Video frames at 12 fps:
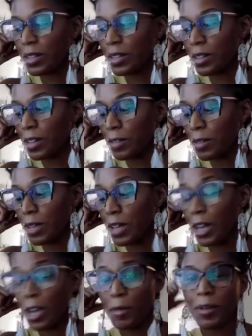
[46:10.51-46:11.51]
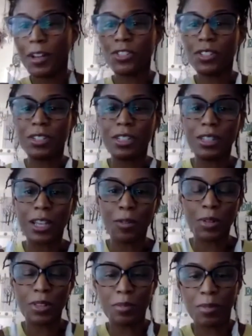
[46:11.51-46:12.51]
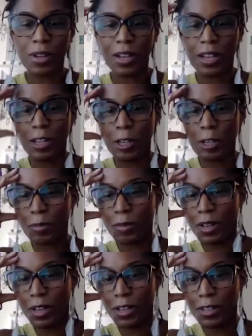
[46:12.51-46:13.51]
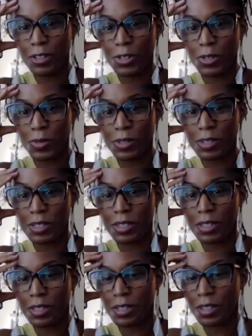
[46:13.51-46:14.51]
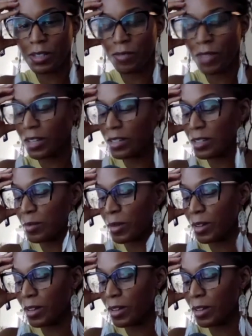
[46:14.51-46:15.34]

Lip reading: I remember actually did that with my students, this advanced